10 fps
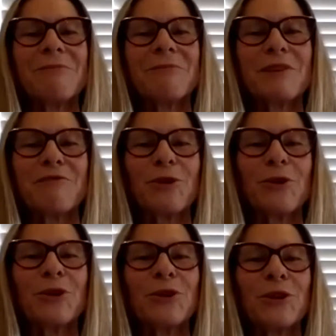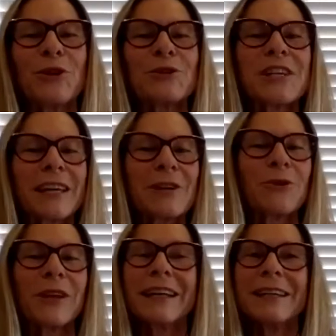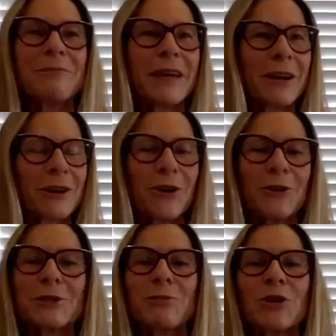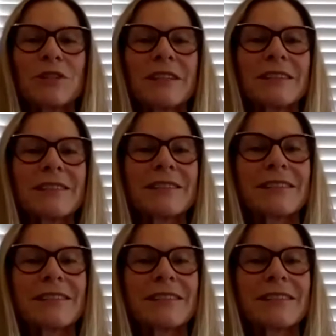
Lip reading: before, checking all that inbound correspondence,